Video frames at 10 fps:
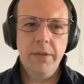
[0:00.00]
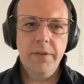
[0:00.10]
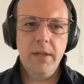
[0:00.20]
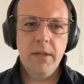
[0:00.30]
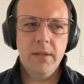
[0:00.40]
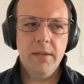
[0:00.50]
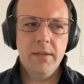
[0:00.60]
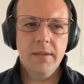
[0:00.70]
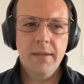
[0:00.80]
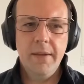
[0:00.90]
think,
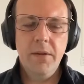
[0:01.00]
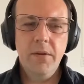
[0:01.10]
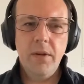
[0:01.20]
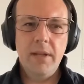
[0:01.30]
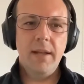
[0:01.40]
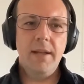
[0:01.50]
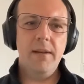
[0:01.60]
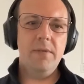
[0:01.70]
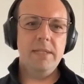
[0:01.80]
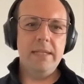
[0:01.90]

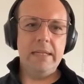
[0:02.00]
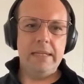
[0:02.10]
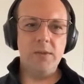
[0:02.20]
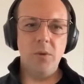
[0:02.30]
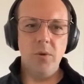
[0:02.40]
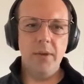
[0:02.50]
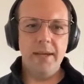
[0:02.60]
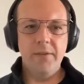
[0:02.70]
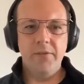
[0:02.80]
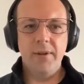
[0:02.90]
I don't see it as all
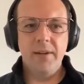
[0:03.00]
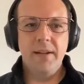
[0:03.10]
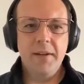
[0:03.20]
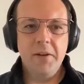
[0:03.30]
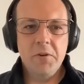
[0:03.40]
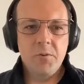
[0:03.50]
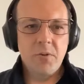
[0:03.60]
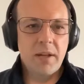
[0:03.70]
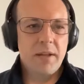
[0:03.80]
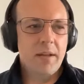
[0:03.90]
that different, and here's
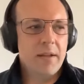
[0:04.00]
why.